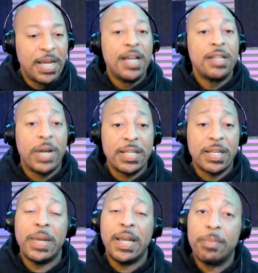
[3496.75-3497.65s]
So as
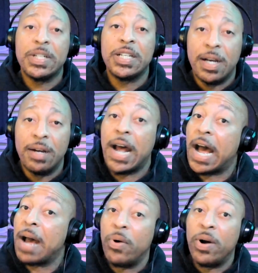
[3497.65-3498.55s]
I became an adult,
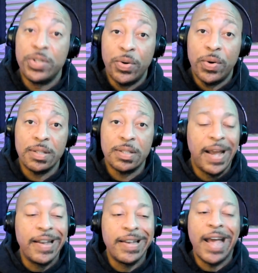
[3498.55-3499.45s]
I bought Jordans.
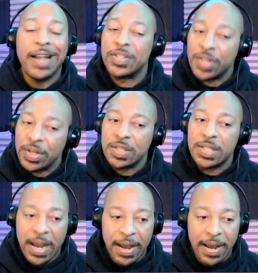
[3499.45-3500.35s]
And at a certain
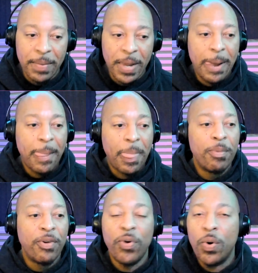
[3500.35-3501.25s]
time,
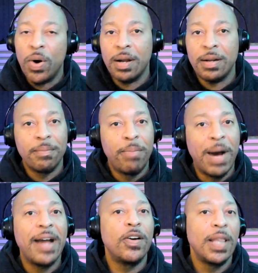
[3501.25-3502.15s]
before
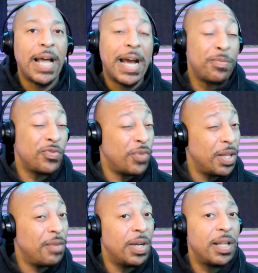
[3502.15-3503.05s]
buying online was
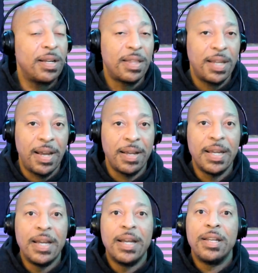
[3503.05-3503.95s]
really, really a thing,
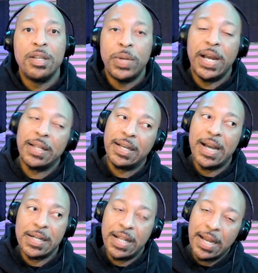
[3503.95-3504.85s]
you would have to
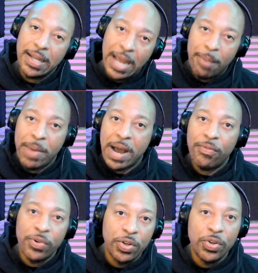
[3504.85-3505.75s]
kind of like camp
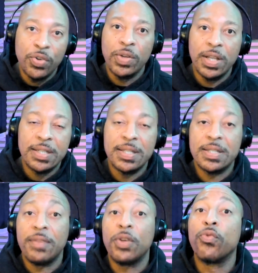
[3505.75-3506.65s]
out for the new
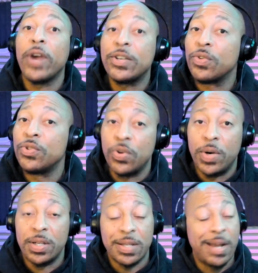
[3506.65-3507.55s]
releases of the retro
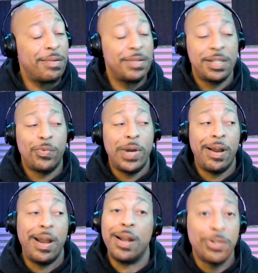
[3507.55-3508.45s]
Jordans. I don't just
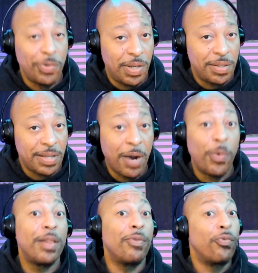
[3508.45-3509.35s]
wear any Jordans. I
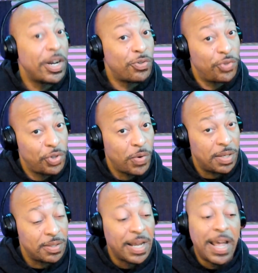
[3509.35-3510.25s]
wear the retro
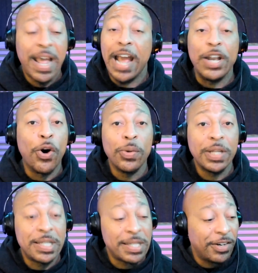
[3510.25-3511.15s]
Jordans and
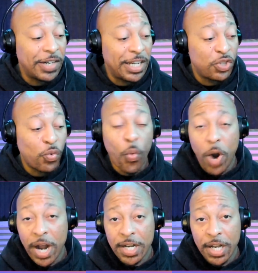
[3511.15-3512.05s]
only series
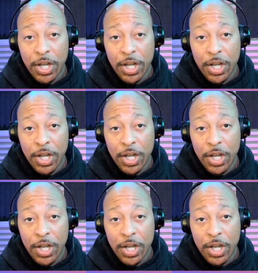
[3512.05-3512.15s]
1